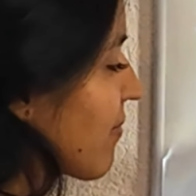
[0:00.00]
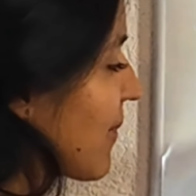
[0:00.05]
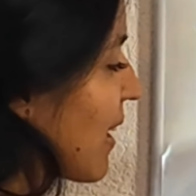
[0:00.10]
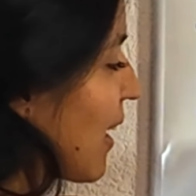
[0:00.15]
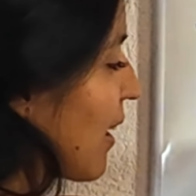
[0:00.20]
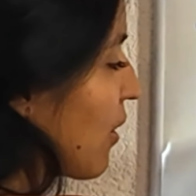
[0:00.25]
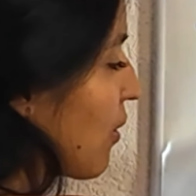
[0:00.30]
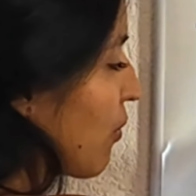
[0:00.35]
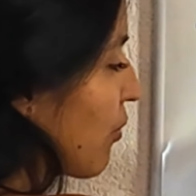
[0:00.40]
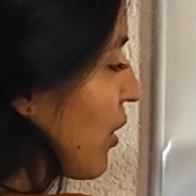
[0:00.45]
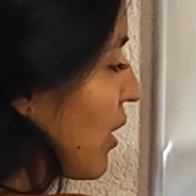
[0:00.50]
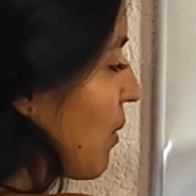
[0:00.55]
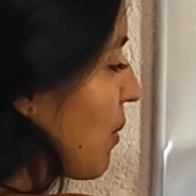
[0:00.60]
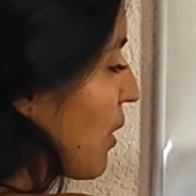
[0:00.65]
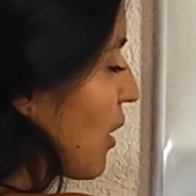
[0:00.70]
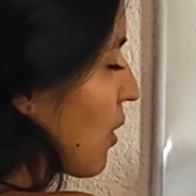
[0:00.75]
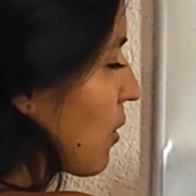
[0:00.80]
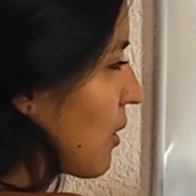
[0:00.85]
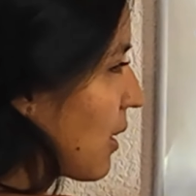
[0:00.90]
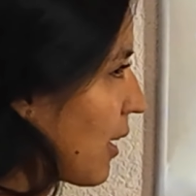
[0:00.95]
it's funny
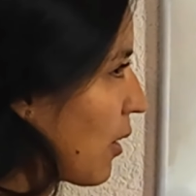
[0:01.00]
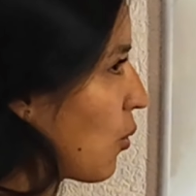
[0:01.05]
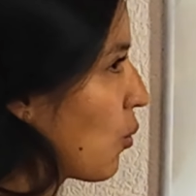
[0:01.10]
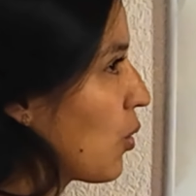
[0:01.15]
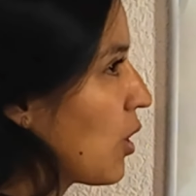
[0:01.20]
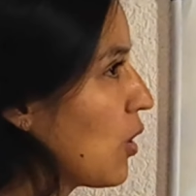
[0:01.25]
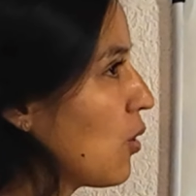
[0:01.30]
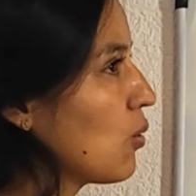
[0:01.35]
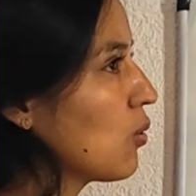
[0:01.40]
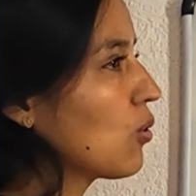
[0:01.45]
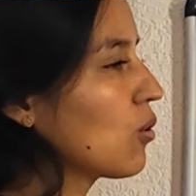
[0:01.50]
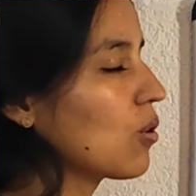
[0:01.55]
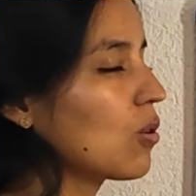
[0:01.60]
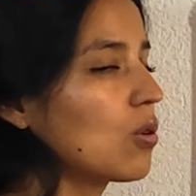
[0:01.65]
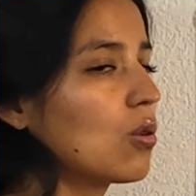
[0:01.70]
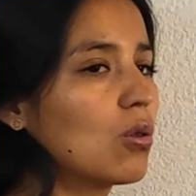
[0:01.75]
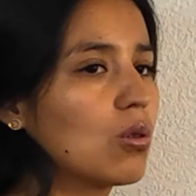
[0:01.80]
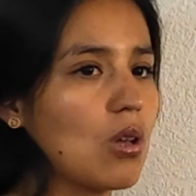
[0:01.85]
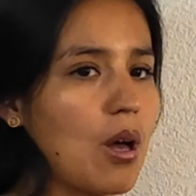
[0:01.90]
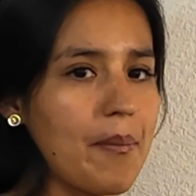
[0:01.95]
because like we used to
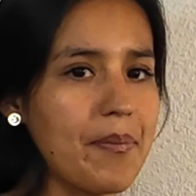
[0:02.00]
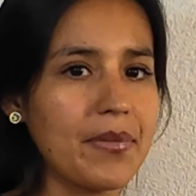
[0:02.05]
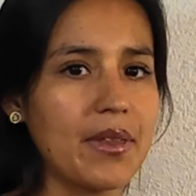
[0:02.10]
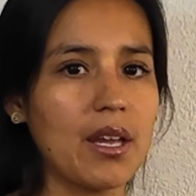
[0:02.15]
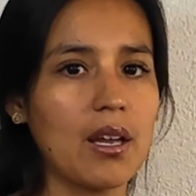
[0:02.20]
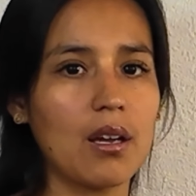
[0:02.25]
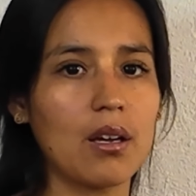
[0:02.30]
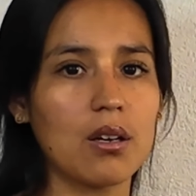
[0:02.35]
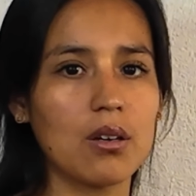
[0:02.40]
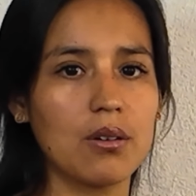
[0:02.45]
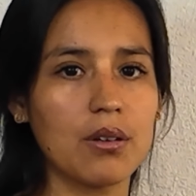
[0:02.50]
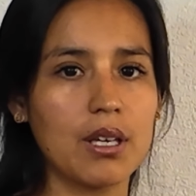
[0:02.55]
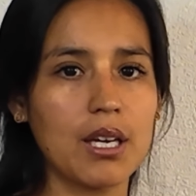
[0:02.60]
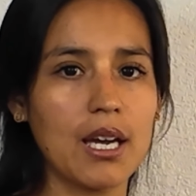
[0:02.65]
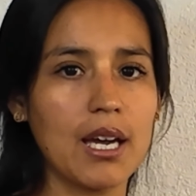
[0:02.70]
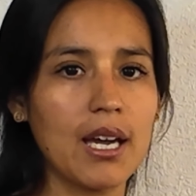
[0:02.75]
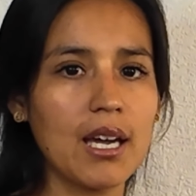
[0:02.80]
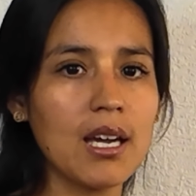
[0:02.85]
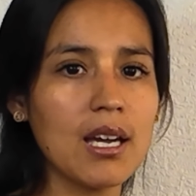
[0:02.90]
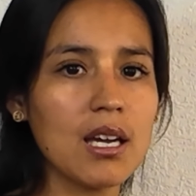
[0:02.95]
do something,
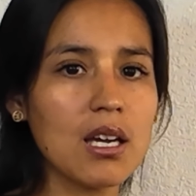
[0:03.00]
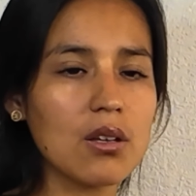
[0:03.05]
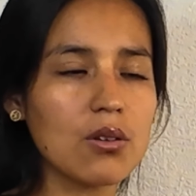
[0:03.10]
okay?